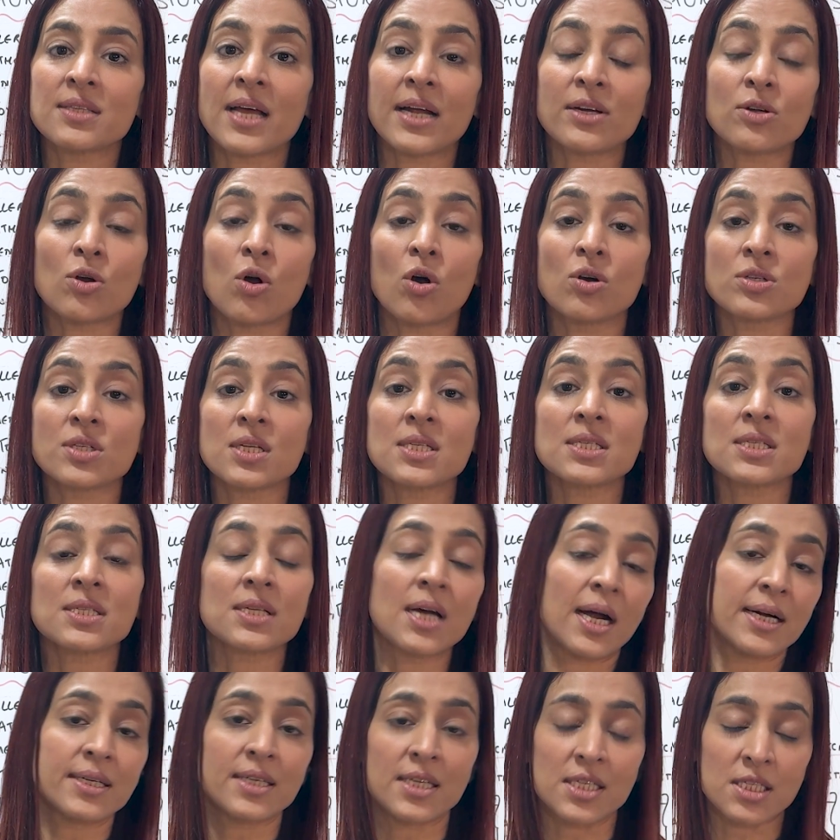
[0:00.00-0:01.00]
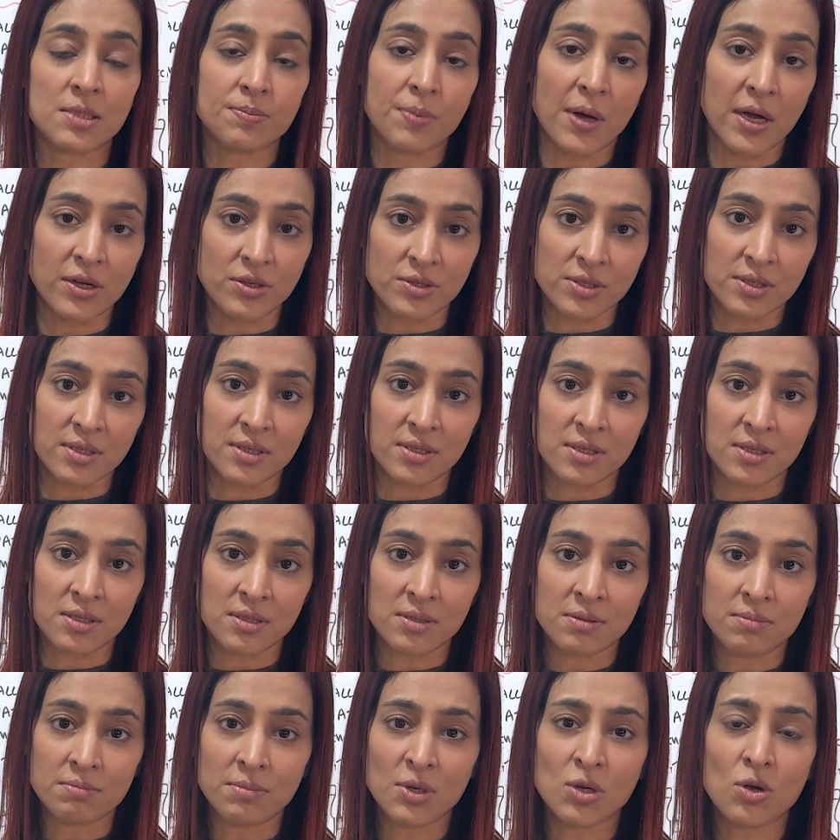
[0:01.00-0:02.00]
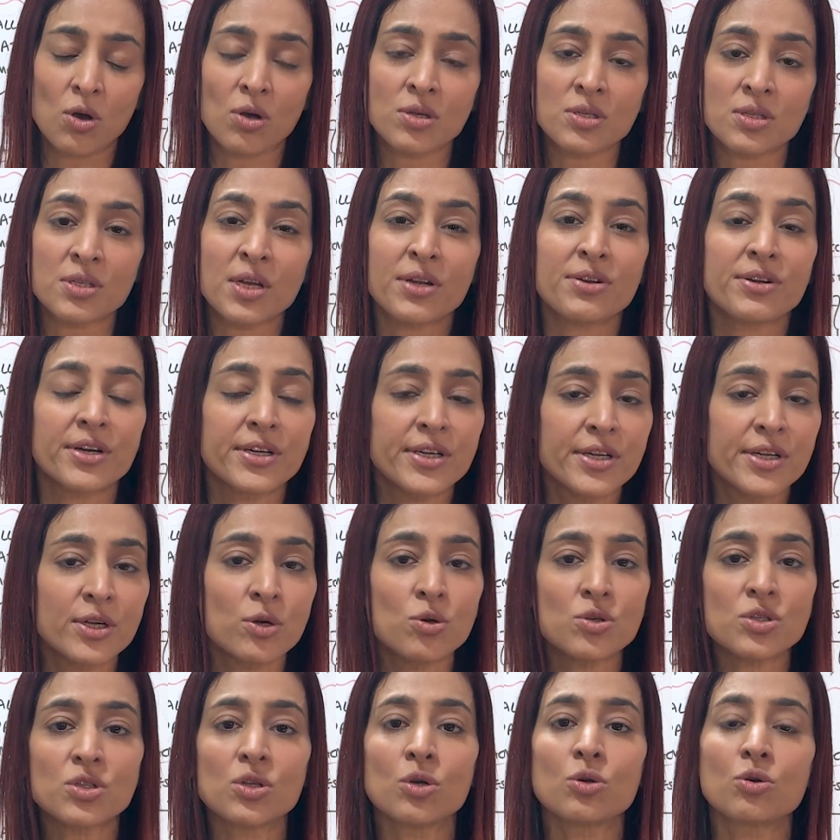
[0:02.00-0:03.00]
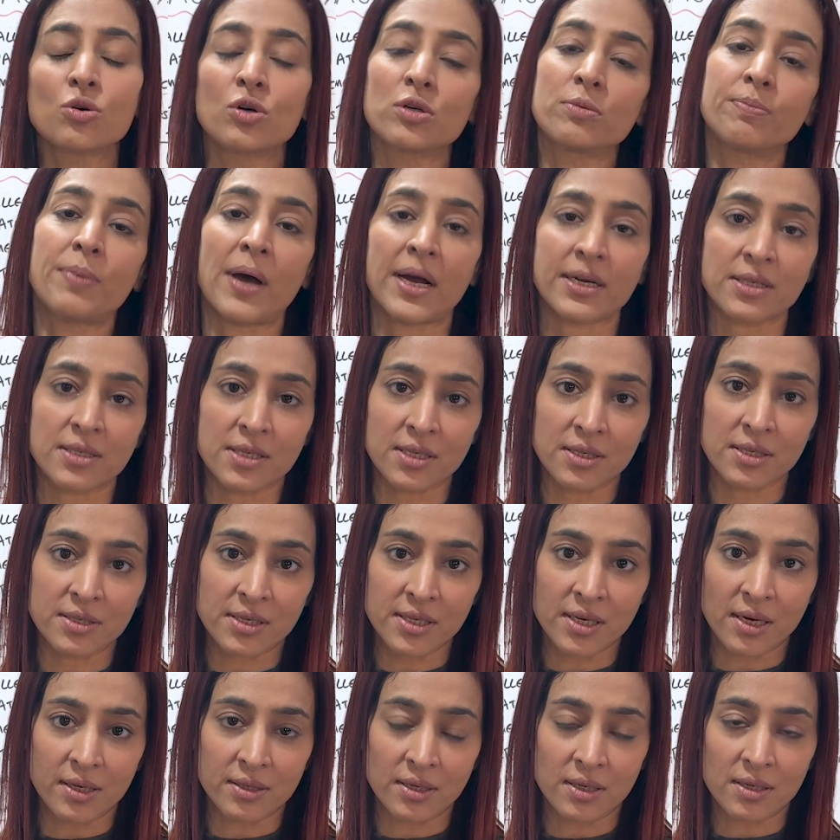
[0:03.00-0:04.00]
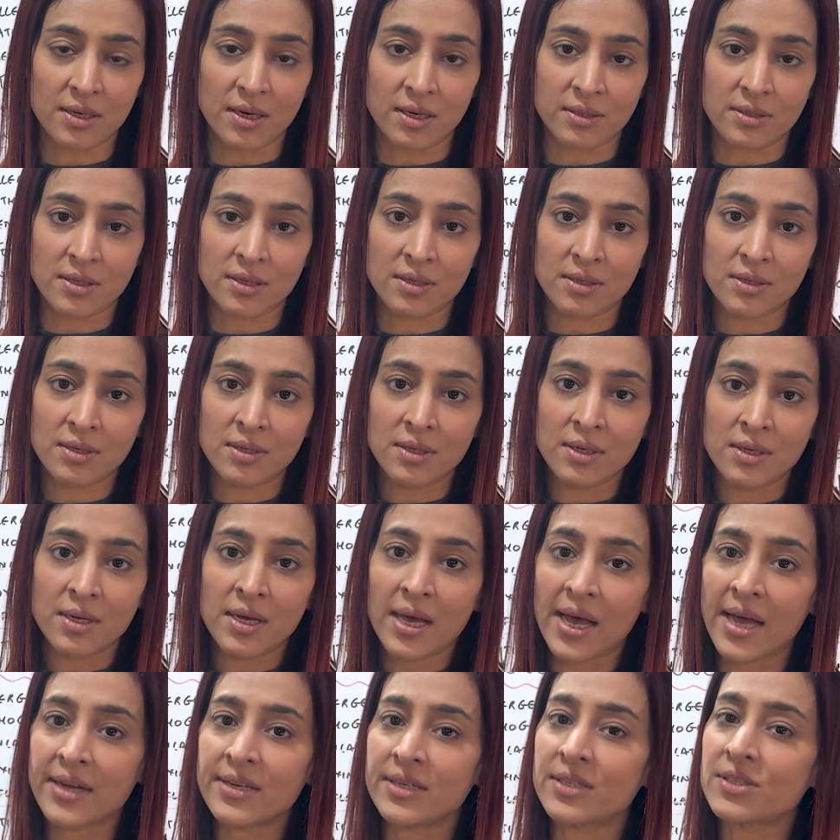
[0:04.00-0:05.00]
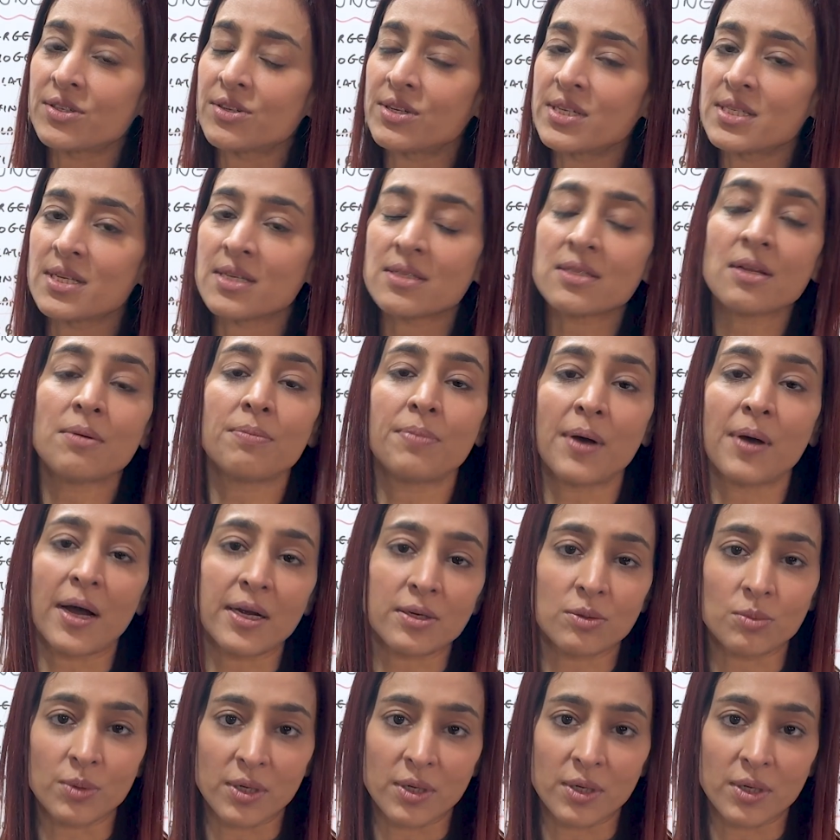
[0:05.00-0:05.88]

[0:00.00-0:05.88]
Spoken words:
that causes gut dysbiosis because they reduce the good bacteria in our gut and increases the bad